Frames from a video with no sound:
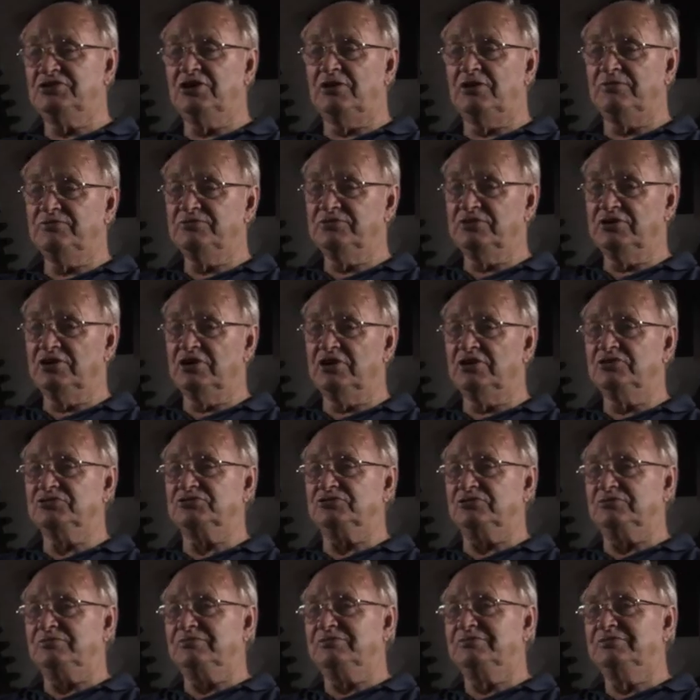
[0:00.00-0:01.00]
Dobson got
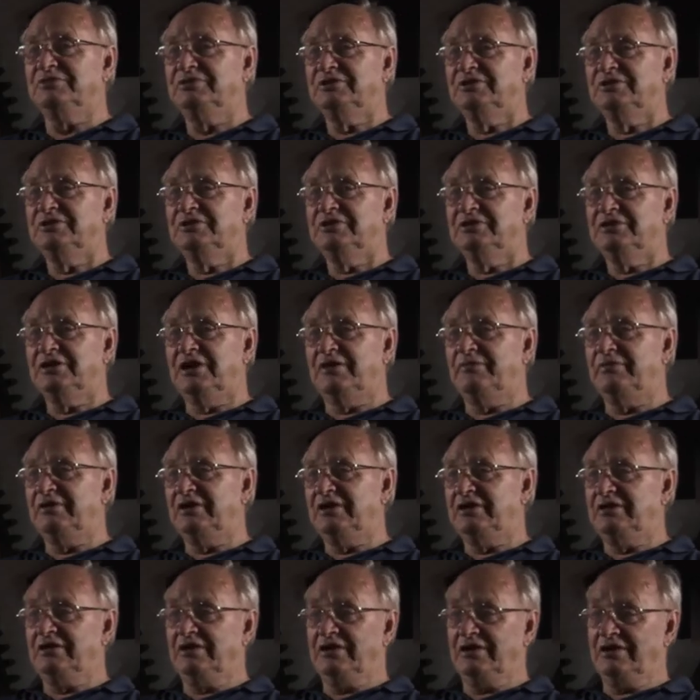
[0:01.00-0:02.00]
some. I
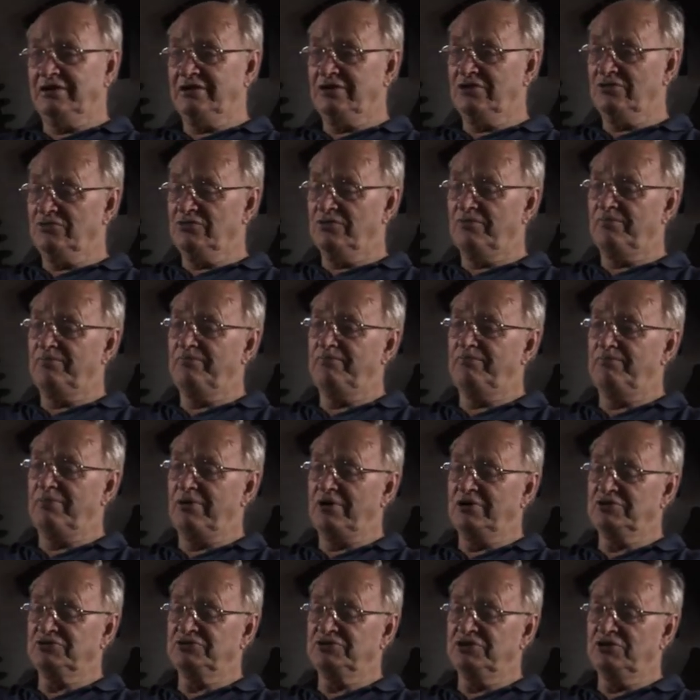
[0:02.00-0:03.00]
mean, he knew the
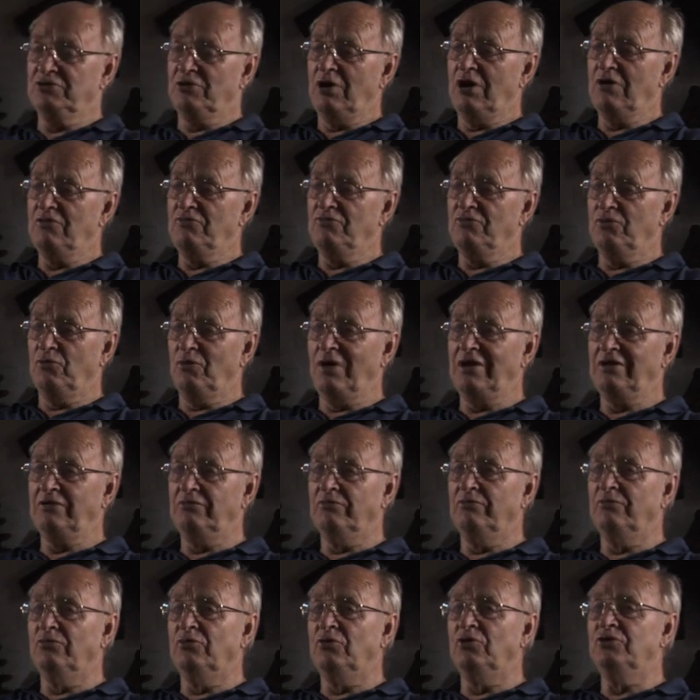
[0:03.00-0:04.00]
person who owned the
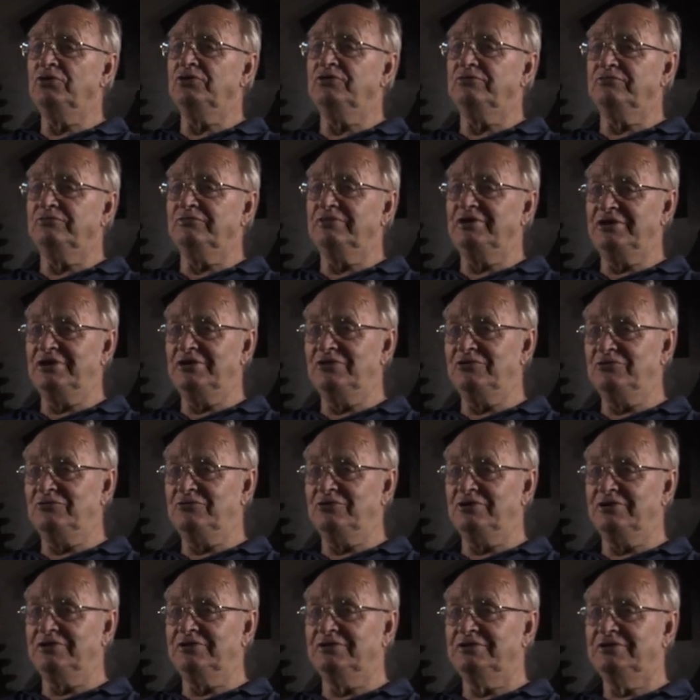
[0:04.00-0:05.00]
Welton wood, and he
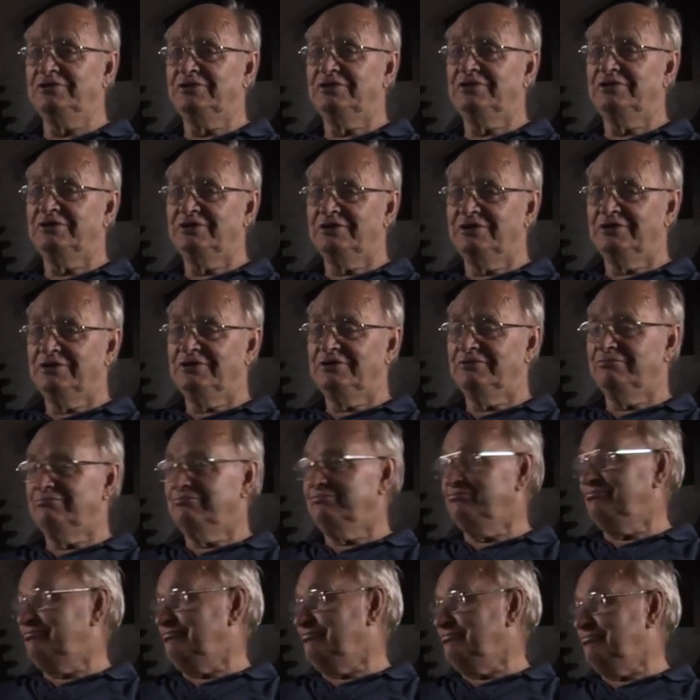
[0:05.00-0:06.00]
knew
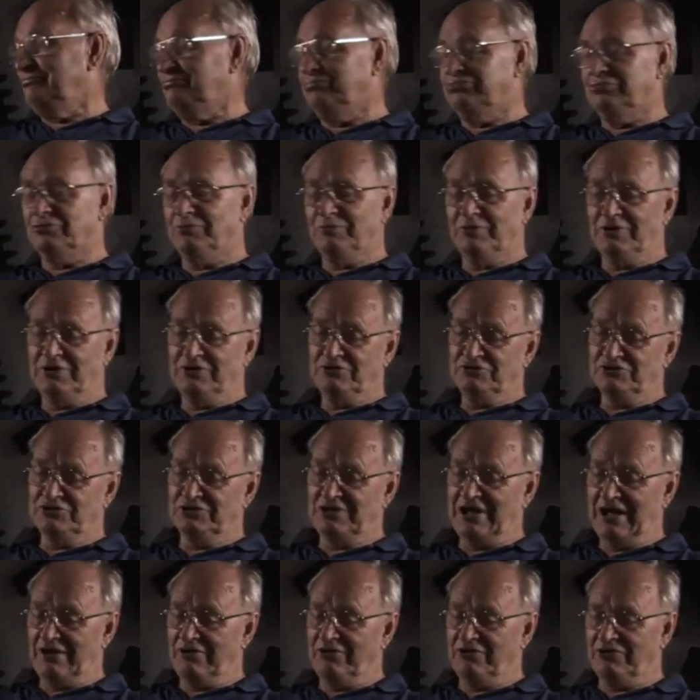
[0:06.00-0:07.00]
somebody who was
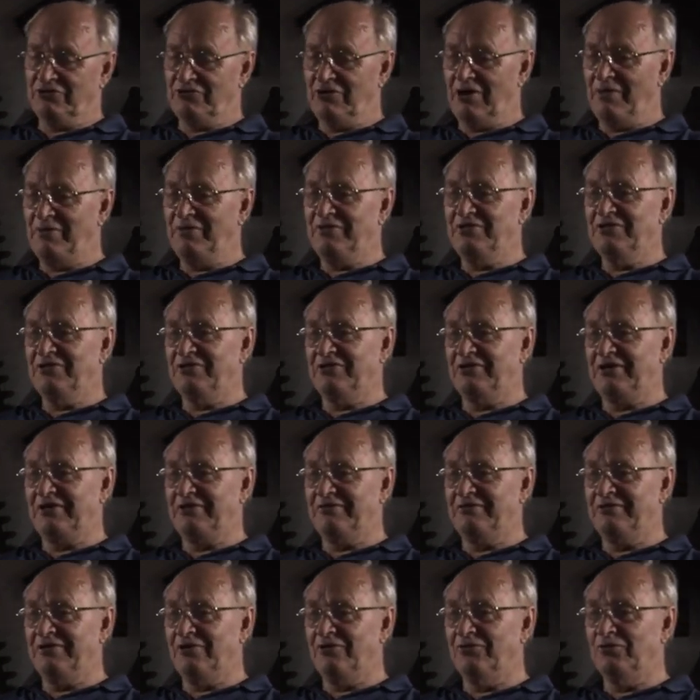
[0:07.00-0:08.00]
scrapping
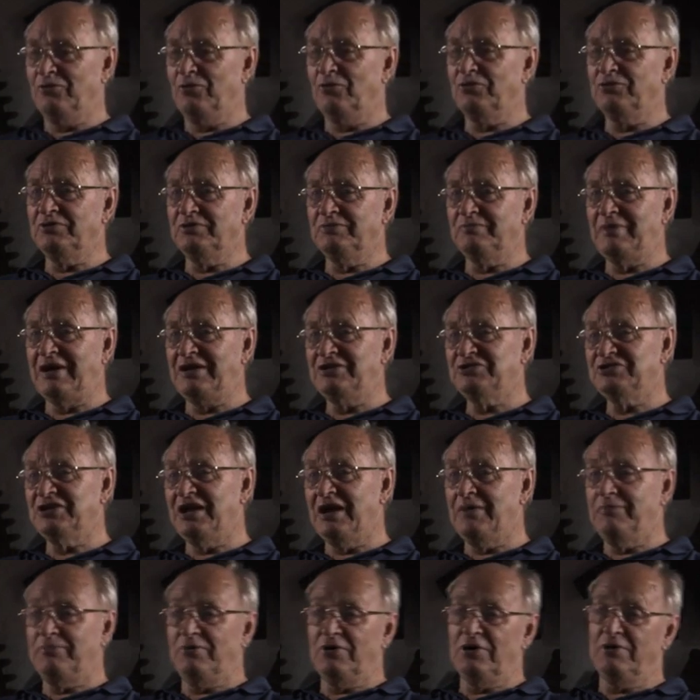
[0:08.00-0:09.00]
the wood and managed to
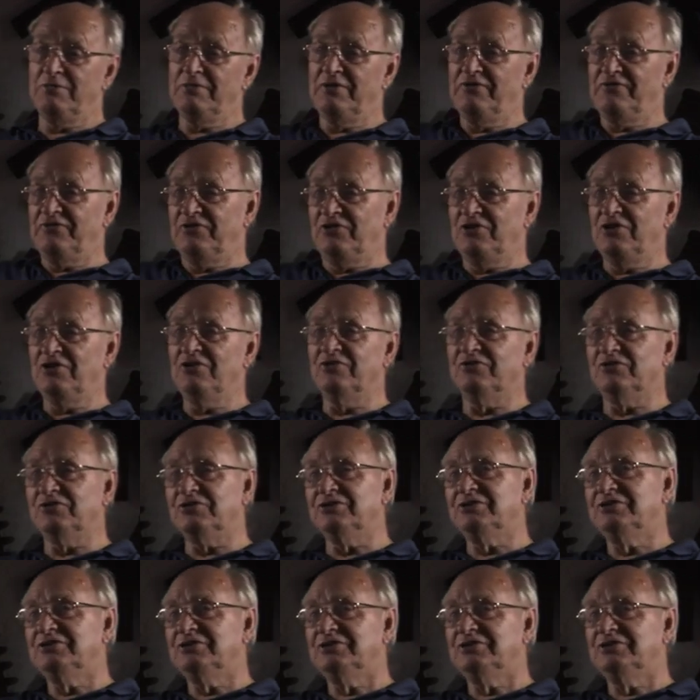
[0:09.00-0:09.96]
get a permit for the other.